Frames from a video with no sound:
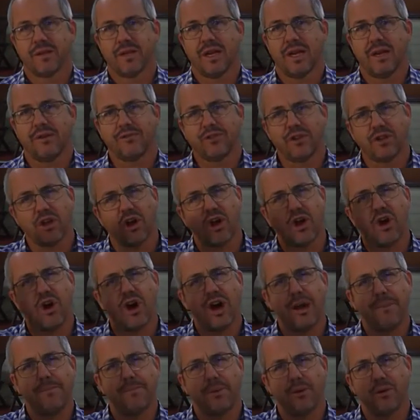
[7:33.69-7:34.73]
After the
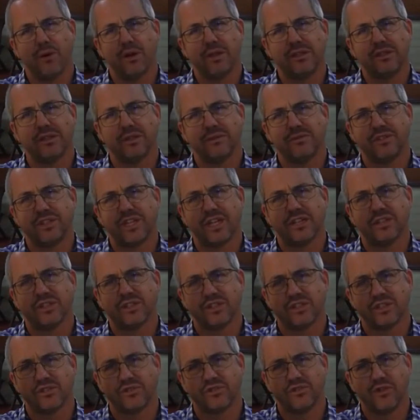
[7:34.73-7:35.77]
high points of
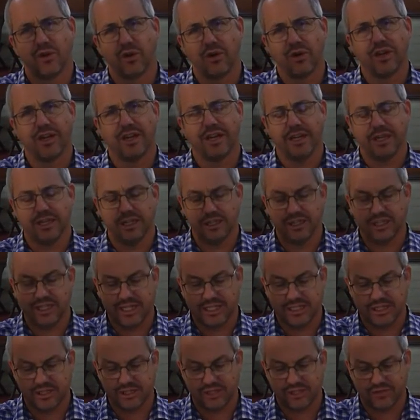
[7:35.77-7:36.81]
Genesis 14 and
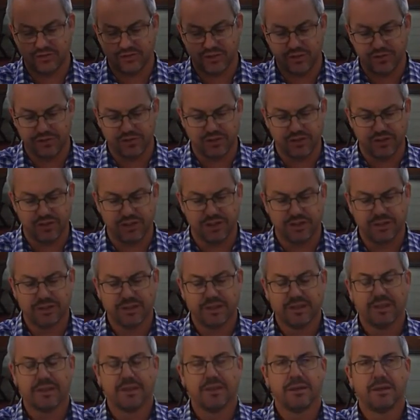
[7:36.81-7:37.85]
Genesis 15,
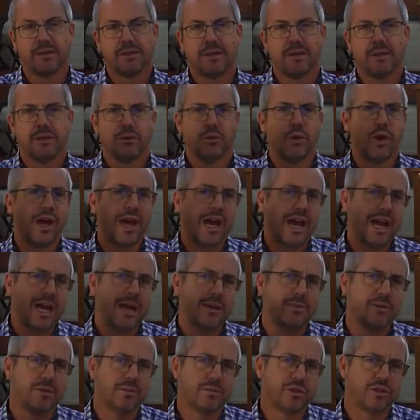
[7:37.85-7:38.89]
where
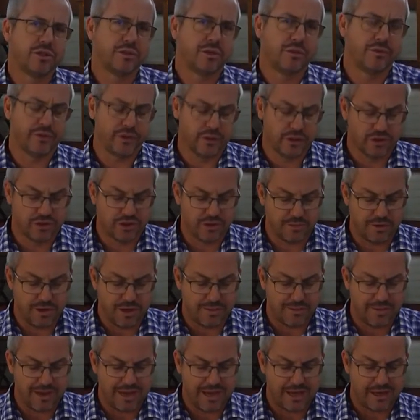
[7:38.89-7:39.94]
Abram was revealed to be
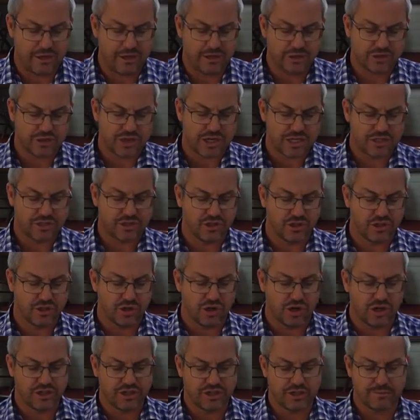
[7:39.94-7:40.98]
a man who trusted
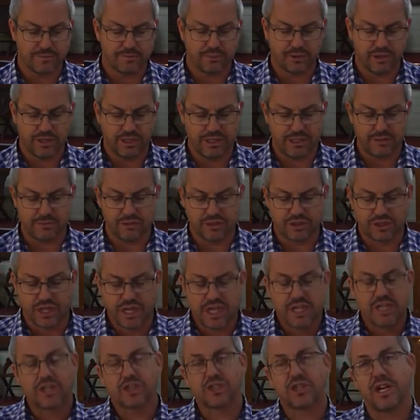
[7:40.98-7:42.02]
God completely, was
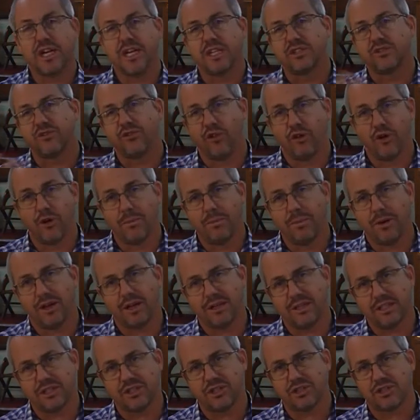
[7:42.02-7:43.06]
transformed
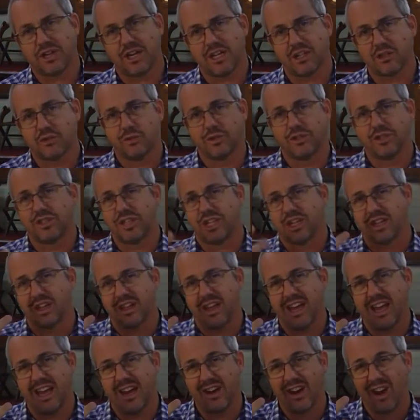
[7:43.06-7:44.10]
by this trust, was
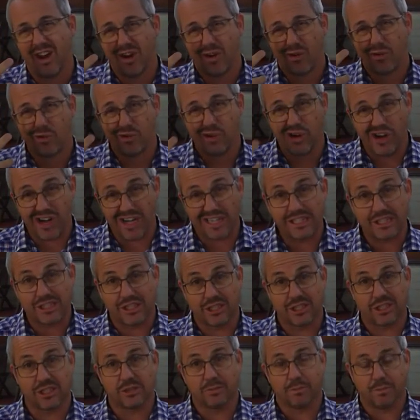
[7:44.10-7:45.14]
declared
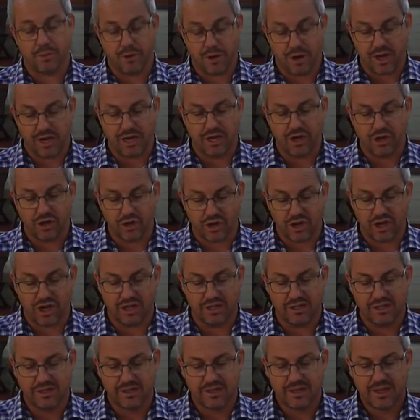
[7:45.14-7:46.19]
righteous by
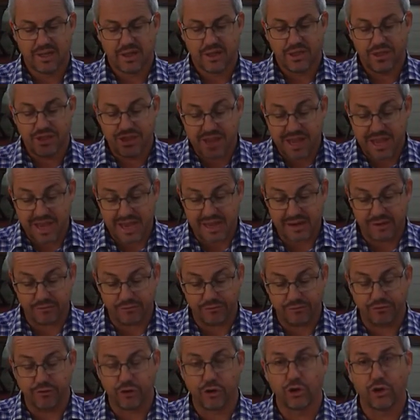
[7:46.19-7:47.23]
God, that
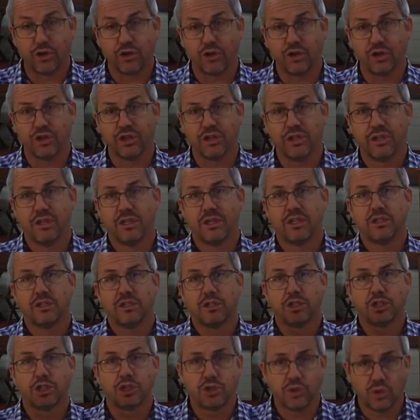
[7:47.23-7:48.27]
fall
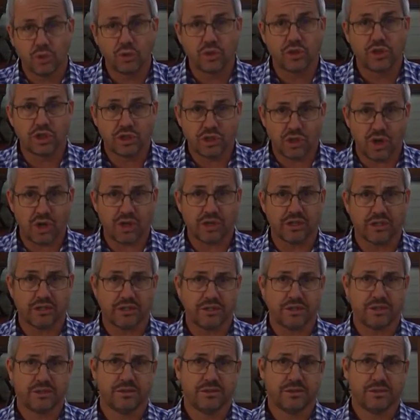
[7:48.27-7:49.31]
should shock
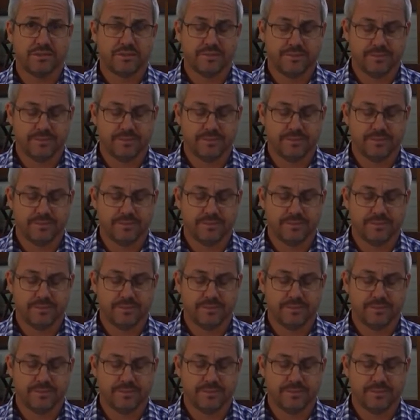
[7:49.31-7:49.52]
us.